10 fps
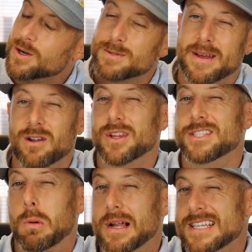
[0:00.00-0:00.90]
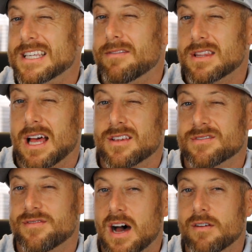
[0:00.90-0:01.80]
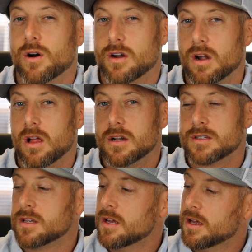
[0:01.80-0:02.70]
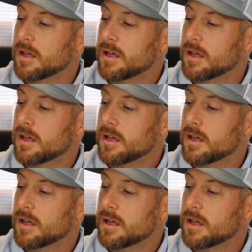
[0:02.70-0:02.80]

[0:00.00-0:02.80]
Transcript: or spend $27,500